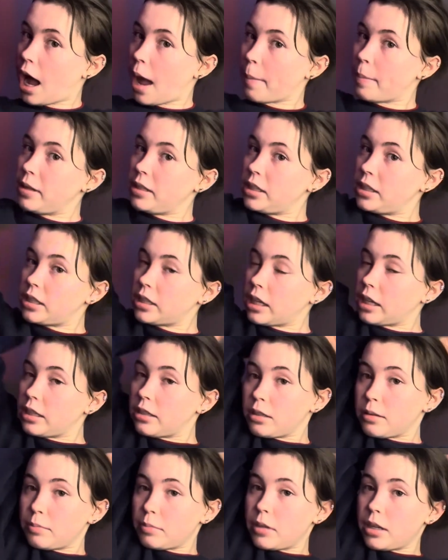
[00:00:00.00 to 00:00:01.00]
I've been seeing
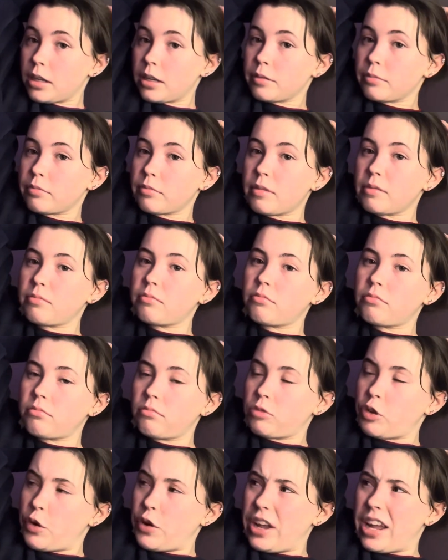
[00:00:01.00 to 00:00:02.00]
something.
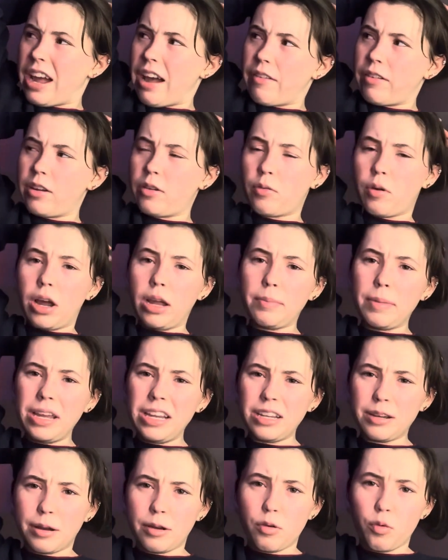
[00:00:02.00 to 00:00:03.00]
No, I haven't. Why am
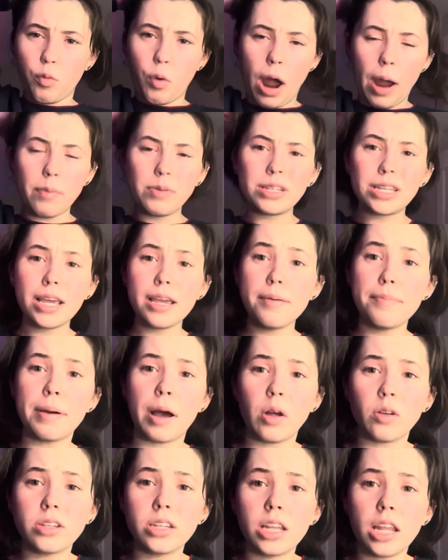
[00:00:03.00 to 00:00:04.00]
I? Why was I
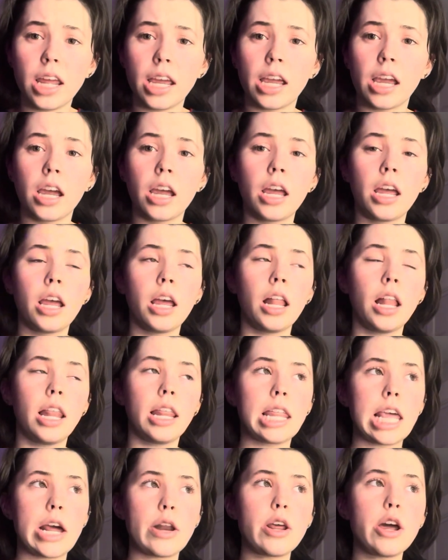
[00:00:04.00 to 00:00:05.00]
about to like
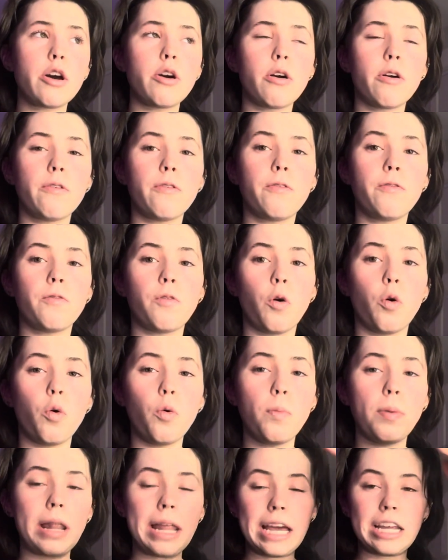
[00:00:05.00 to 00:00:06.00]
let out a full
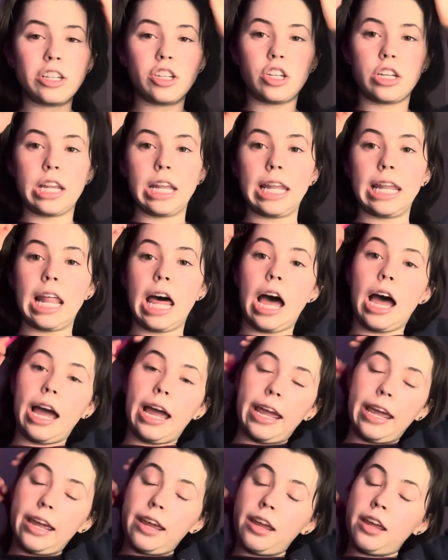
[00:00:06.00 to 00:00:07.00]
pledged
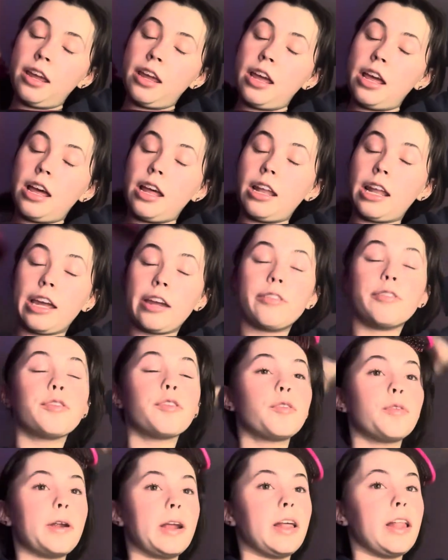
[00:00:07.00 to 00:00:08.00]
lie? Like
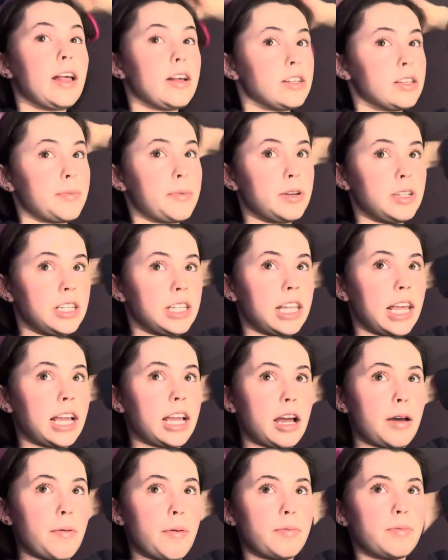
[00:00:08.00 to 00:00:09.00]
for real, I was about to like
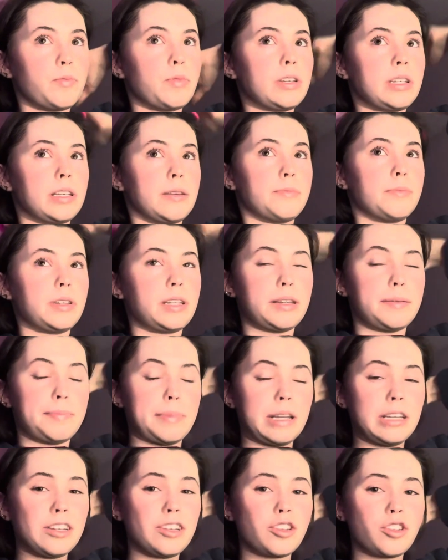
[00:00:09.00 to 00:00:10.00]
come up with some
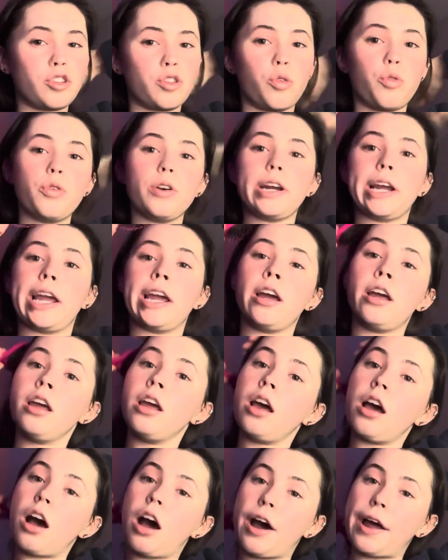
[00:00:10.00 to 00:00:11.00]
spin story
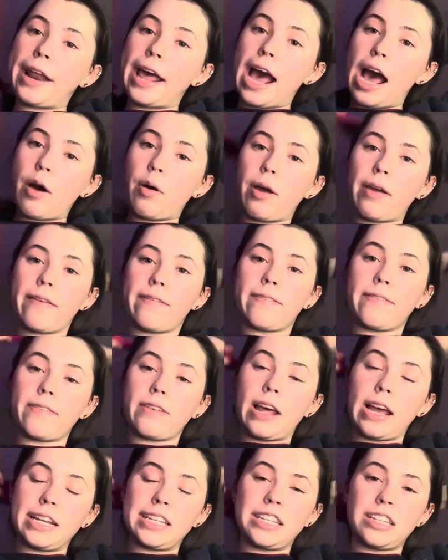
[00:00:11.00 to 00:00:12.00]
on how I
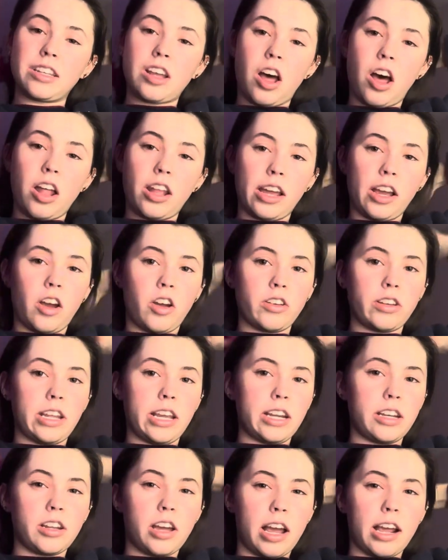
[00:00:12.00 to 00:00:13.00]
I saw like on
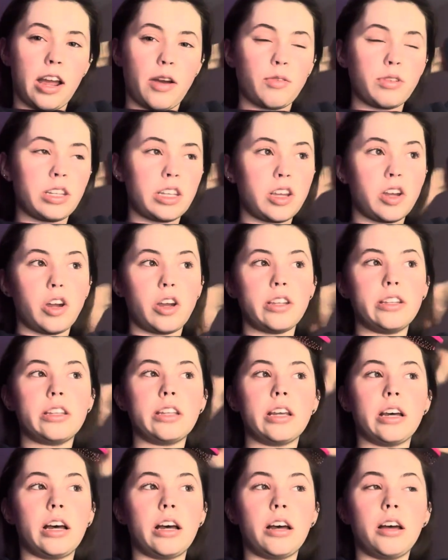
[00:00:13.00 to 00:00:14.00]
TikTok how it's good
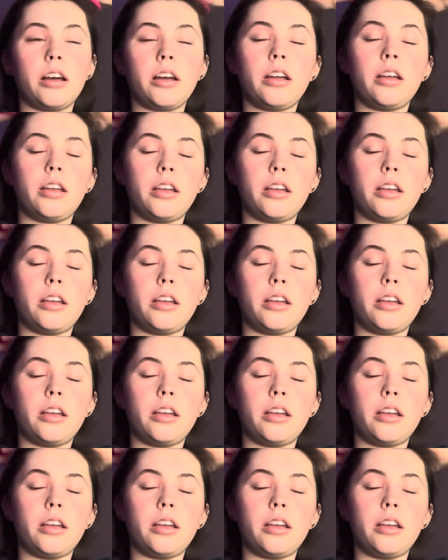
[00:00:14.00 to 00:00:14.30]
to